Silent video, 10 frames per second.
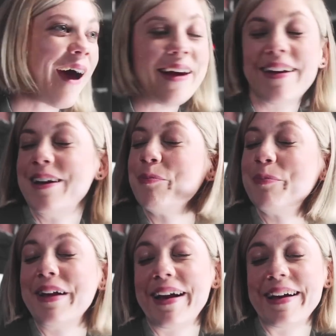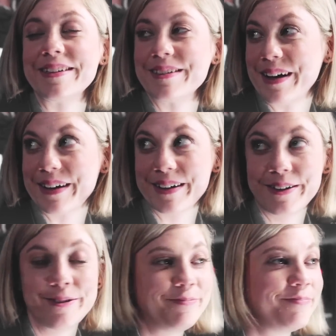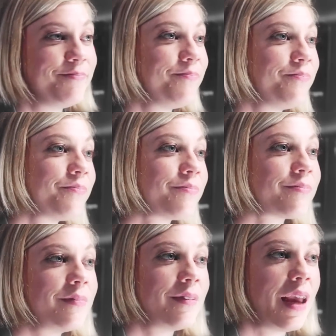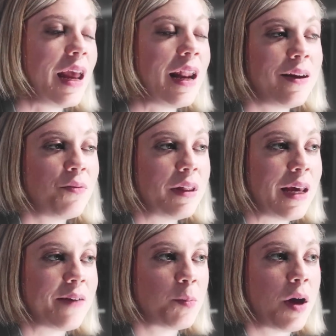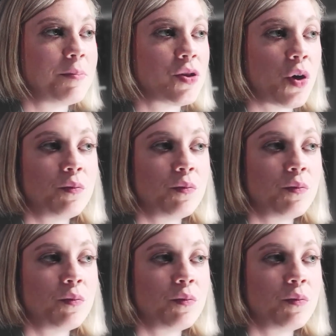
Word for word: I didn't play soccer. And I didn't really have a mom, so